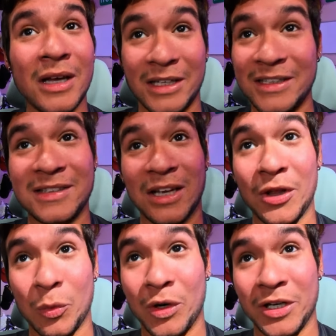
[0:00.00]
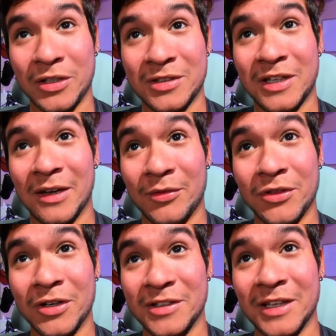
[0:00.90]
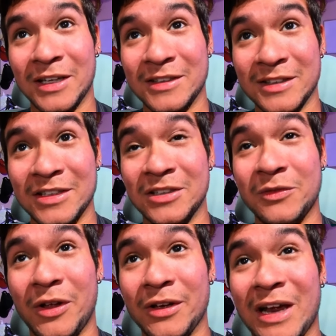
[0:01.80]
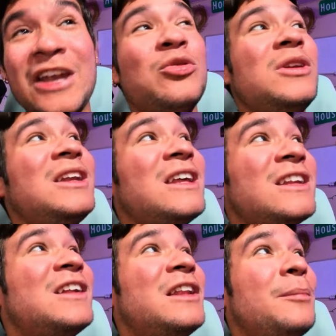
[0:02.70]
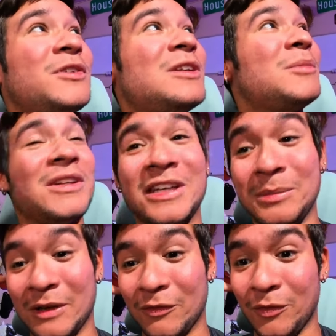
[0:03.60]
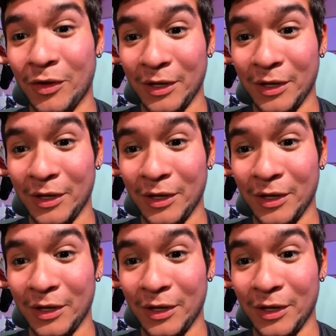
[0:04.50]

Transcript: I did say I only wanted it to stay up for 30 seconds, and it just fell again. I do need to get a clip or something to keep that from